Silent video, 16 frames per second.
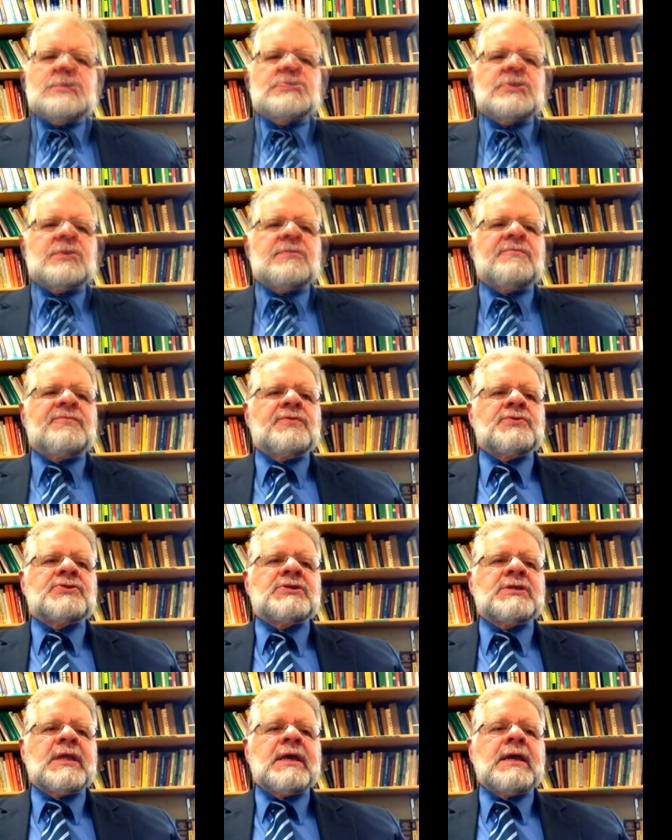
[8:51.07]
So the
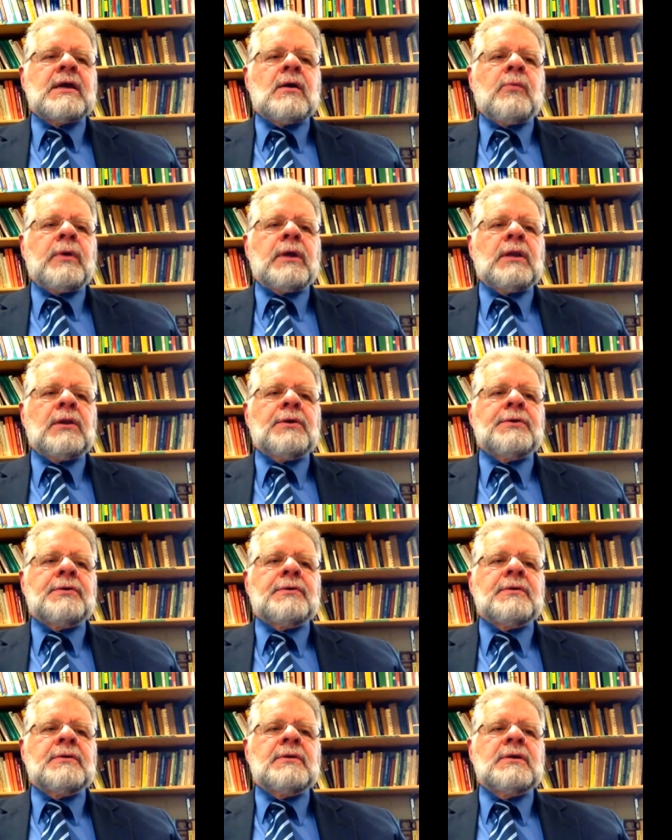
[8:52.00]
first thing we
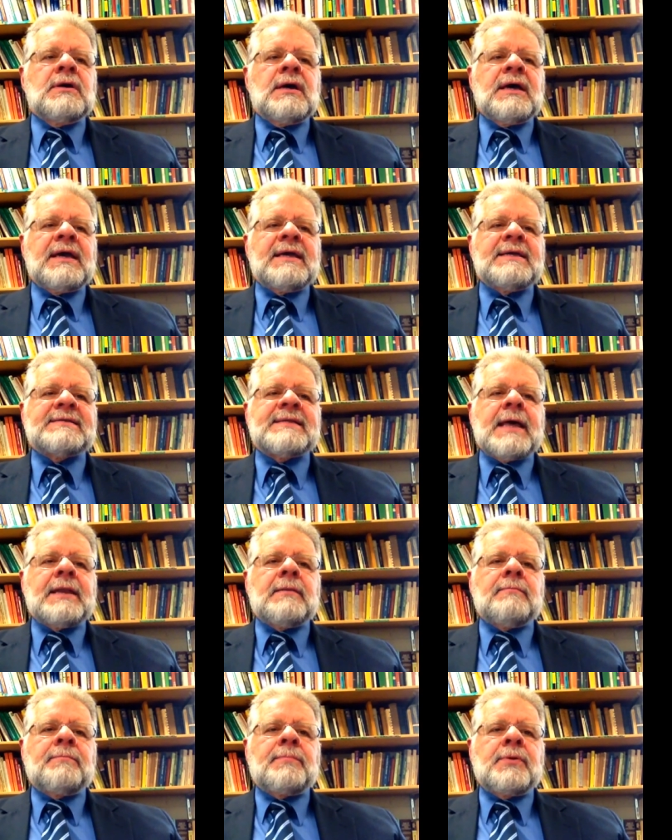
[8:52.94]
learn is that
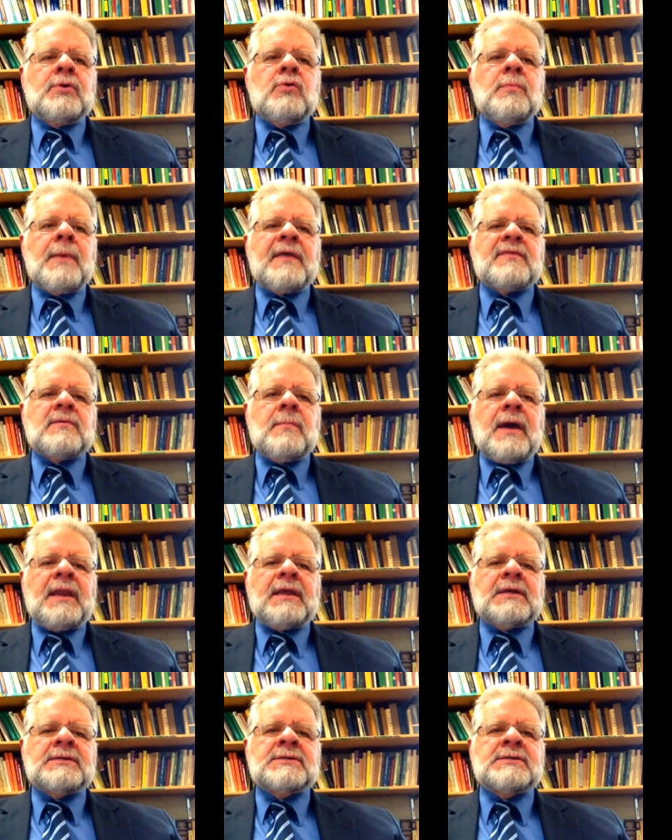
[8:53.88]
in pure
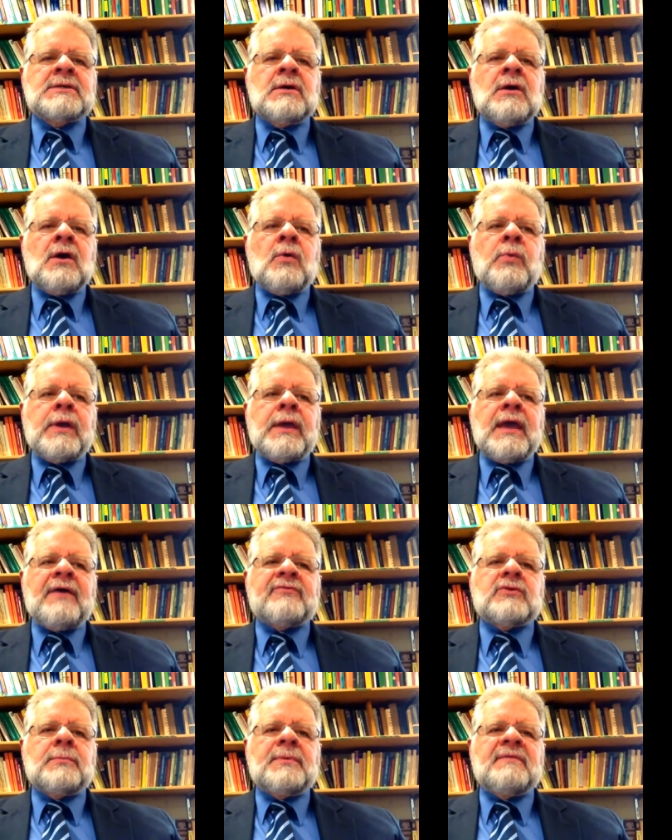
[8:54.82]
mathematics, we
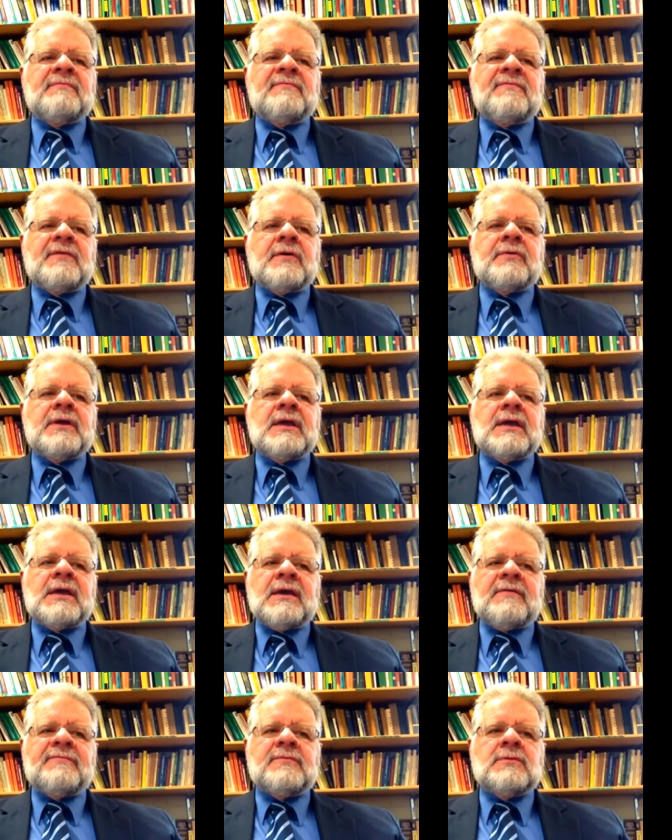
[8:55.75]
have to be very
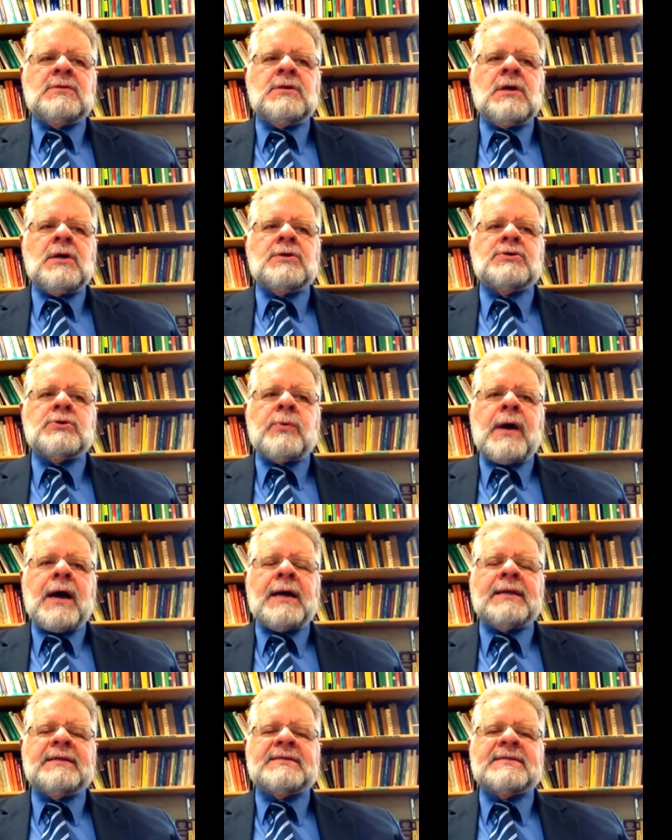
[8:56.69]
careful to
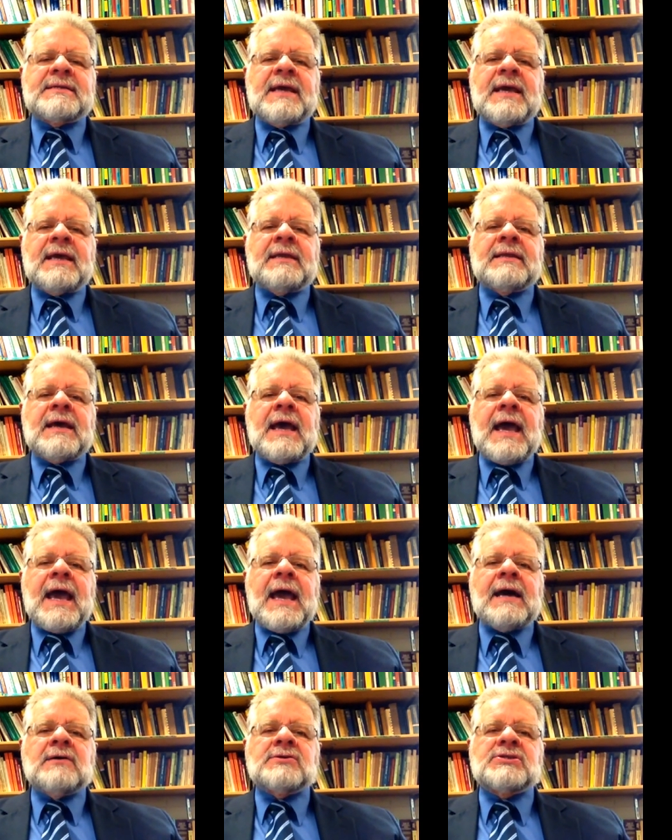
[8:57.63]
understand
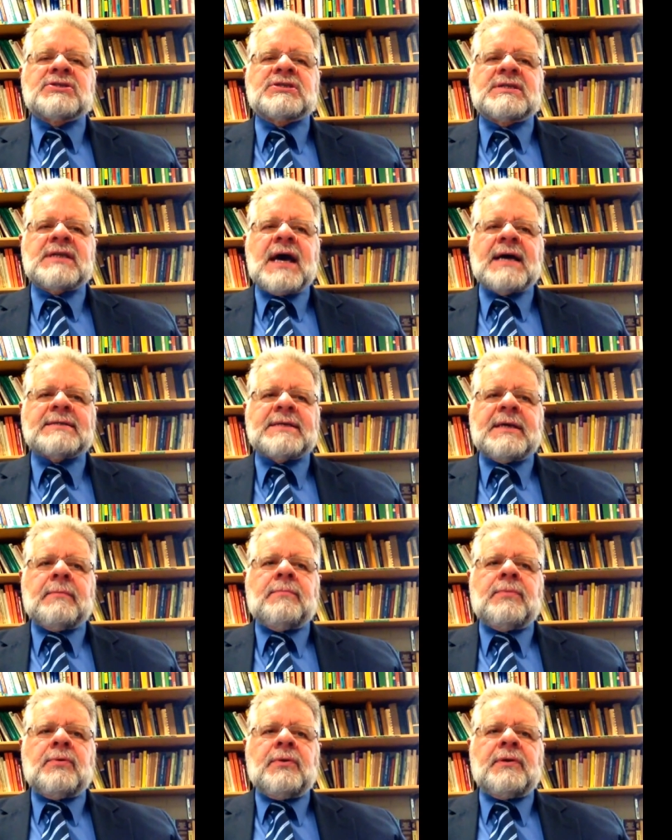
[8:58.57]
our
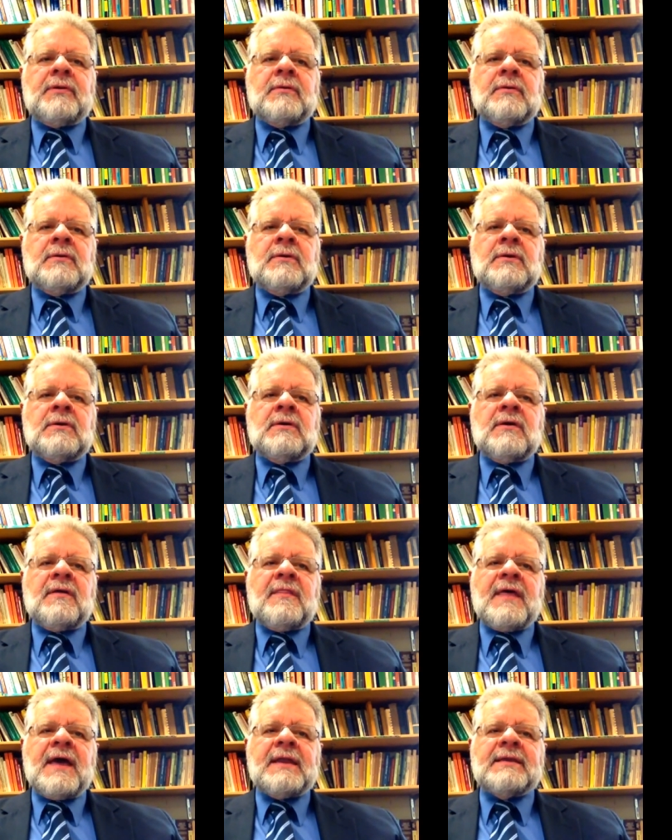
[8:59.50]
starting point.
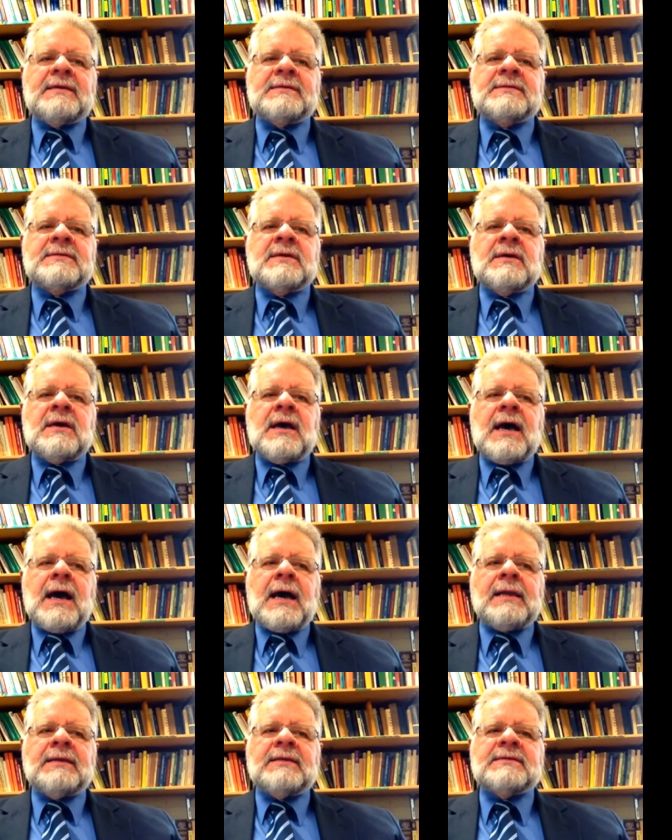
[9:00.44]
That is,
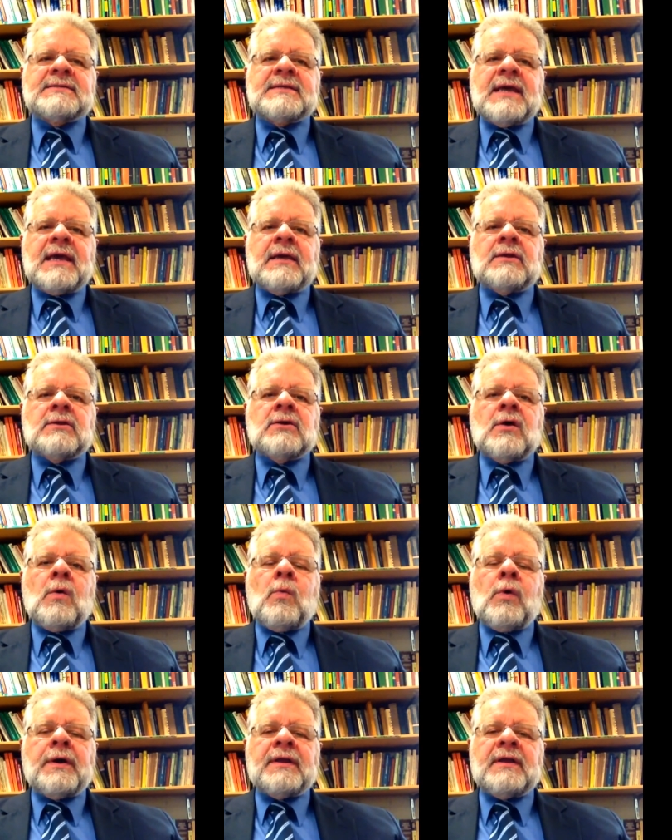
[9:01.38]
understand
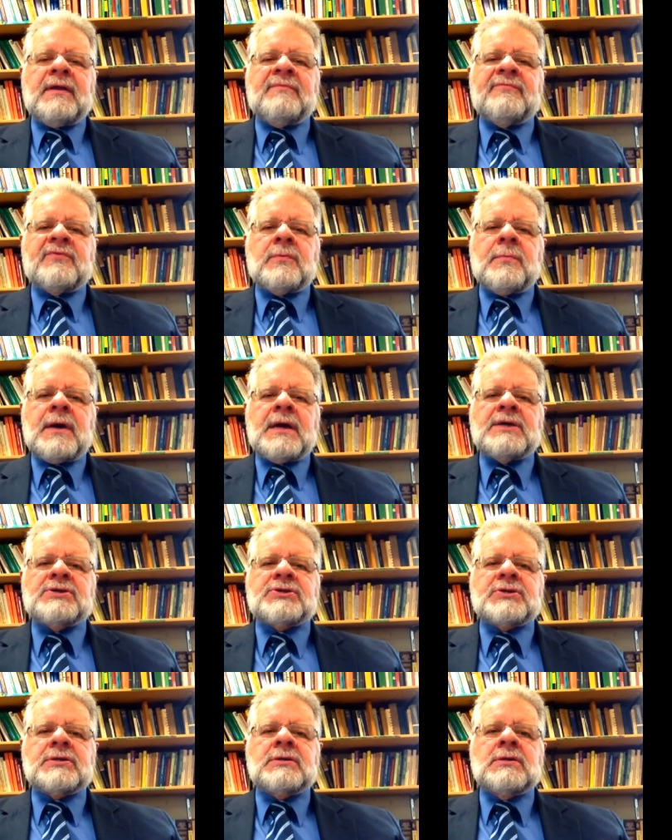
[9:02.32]
what
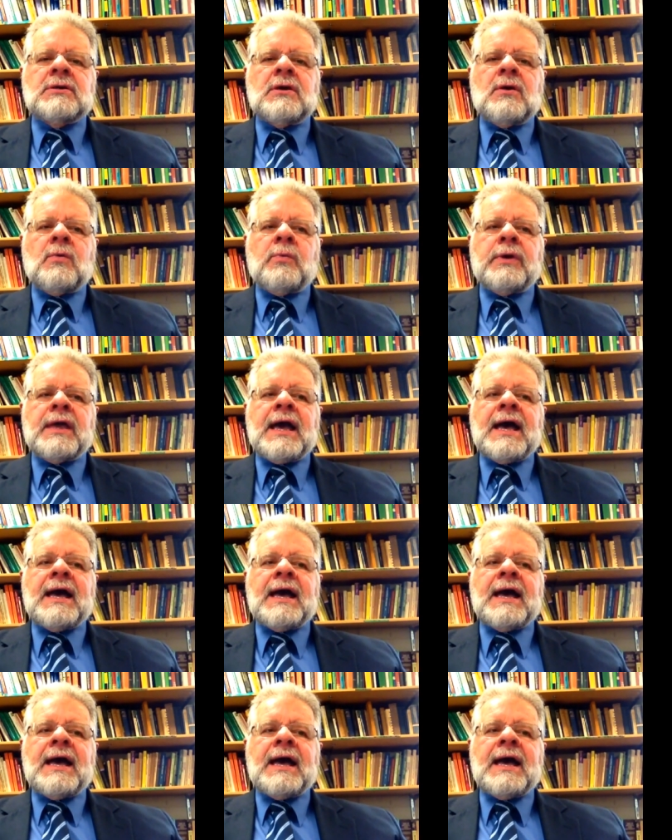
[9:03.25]
information we